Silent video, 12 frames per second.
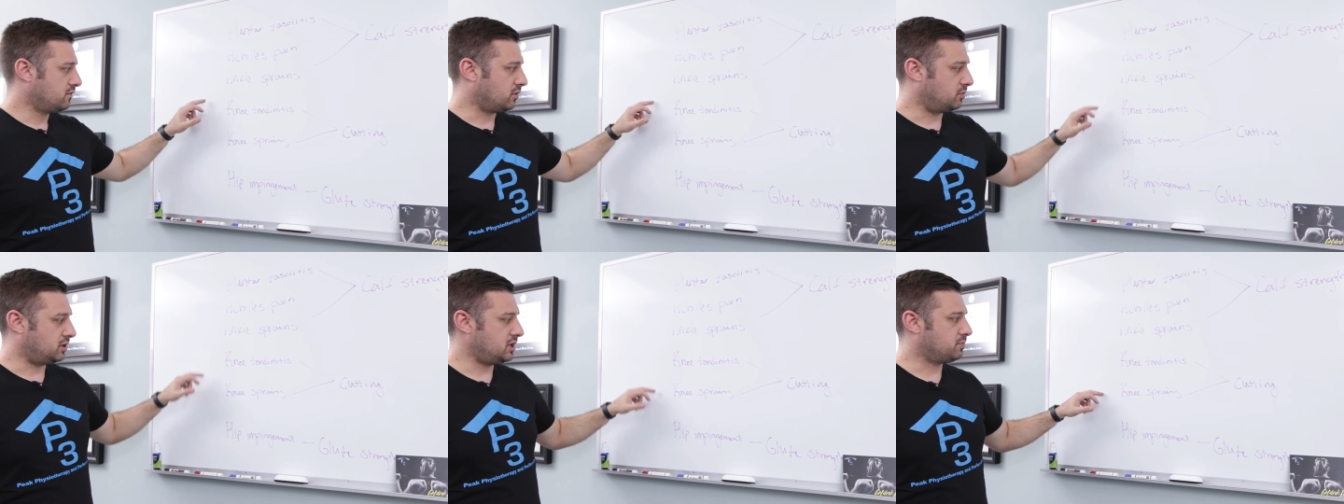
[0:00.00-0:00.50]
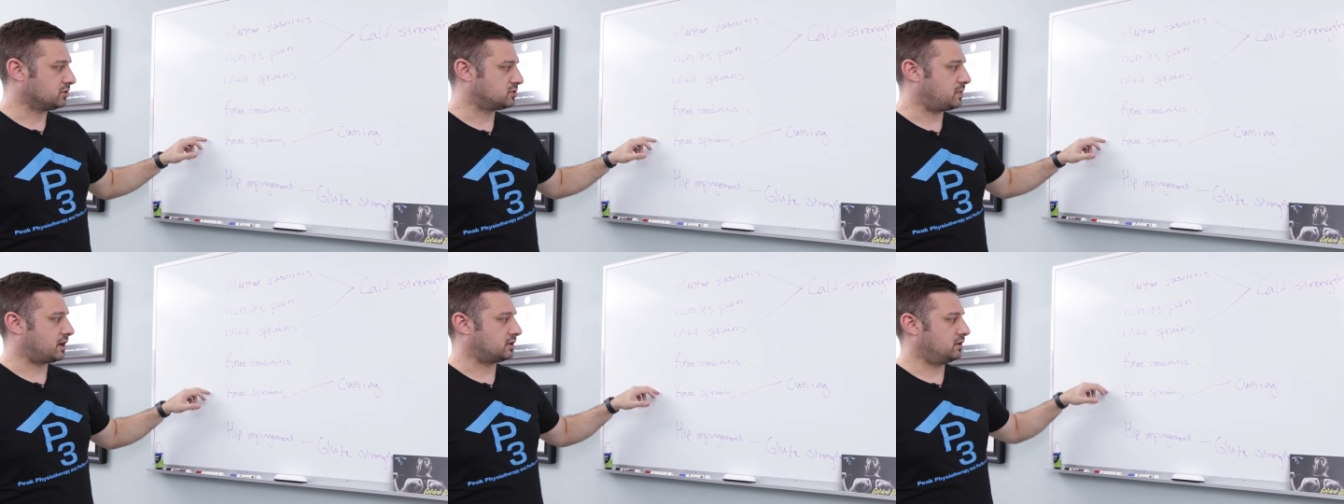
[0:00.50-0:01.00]
From a knee
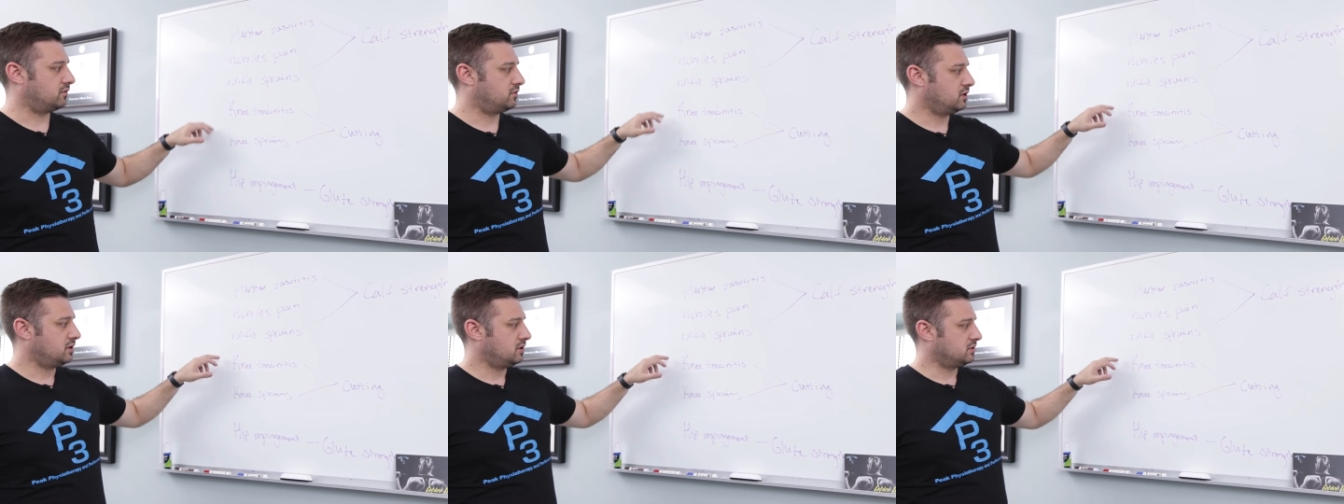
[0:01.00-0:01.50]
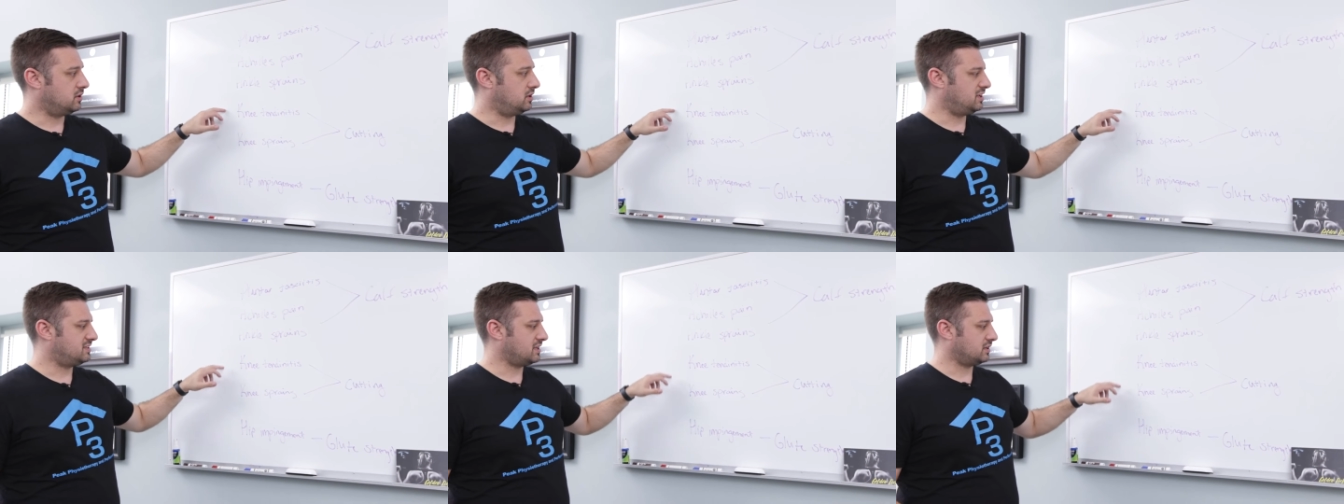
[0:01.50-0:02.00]
perspective, the
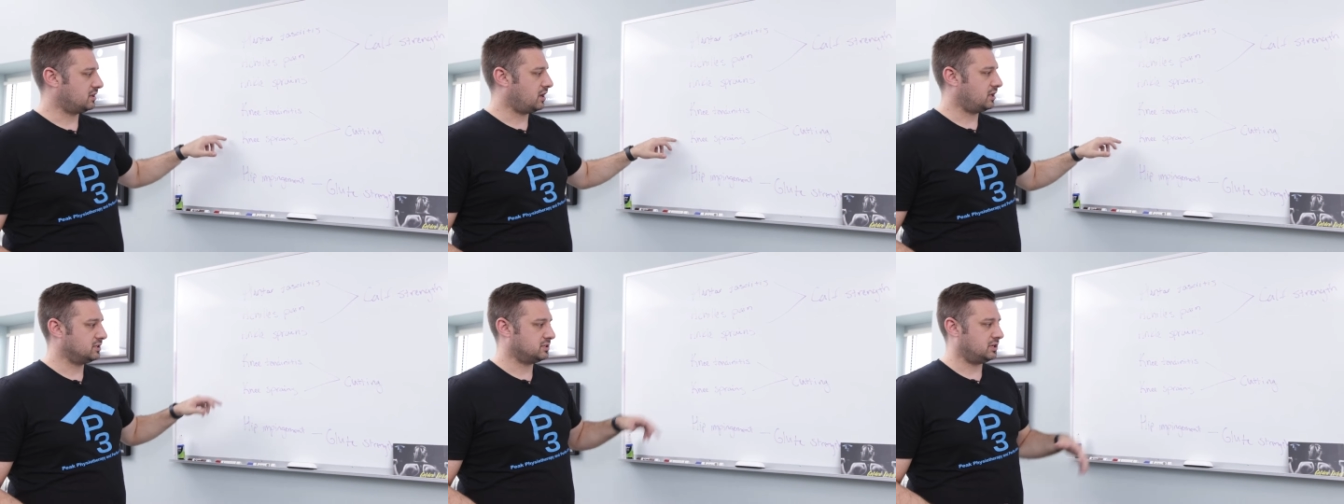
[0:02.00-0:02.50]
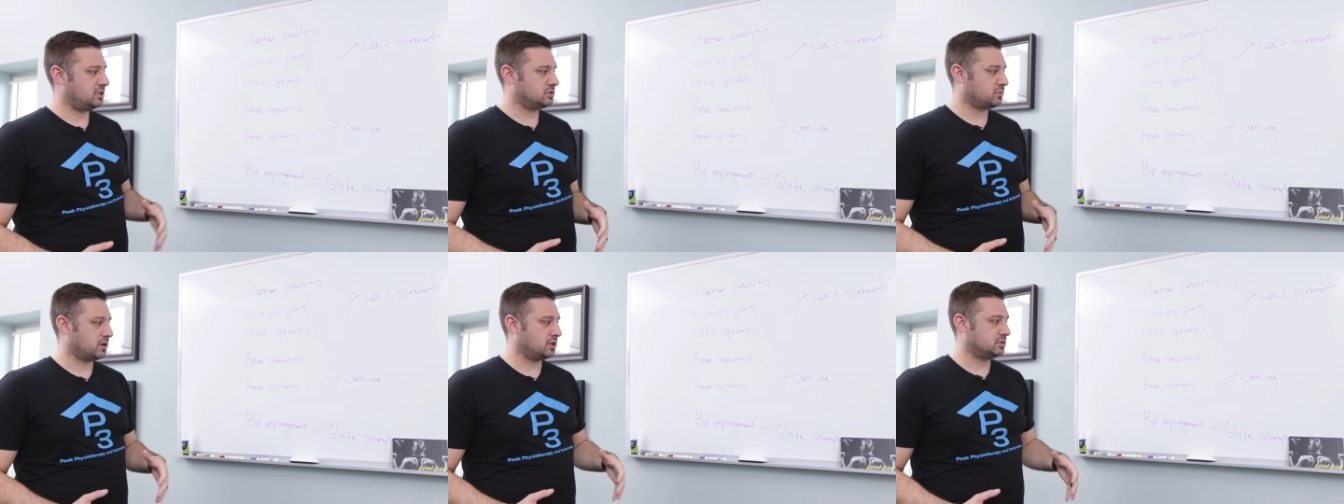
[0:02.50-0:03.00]
knee tendinitis and knee
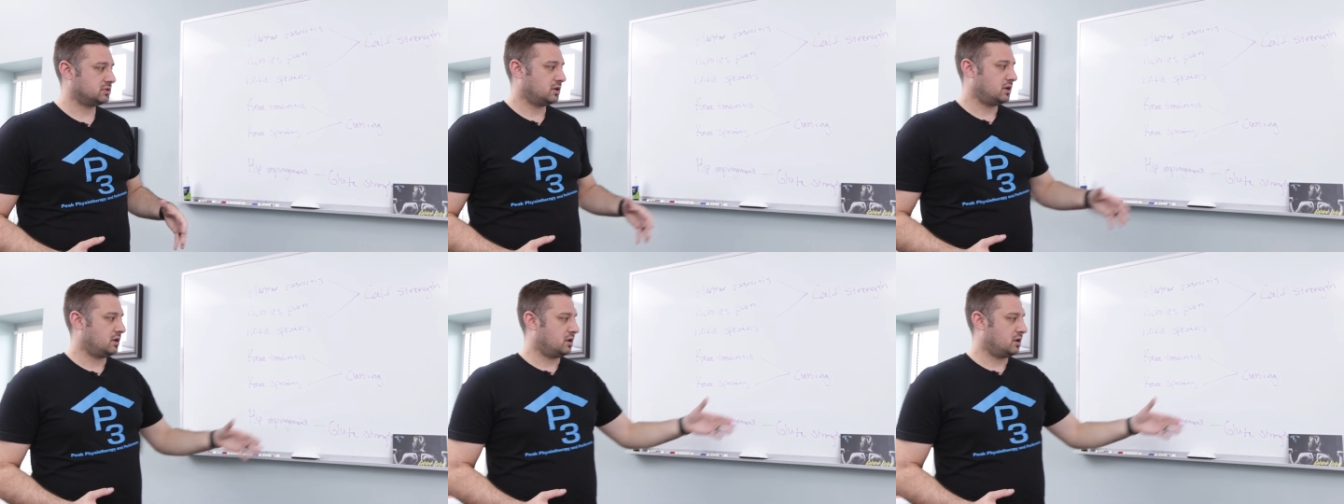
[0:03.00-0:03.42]
sprains,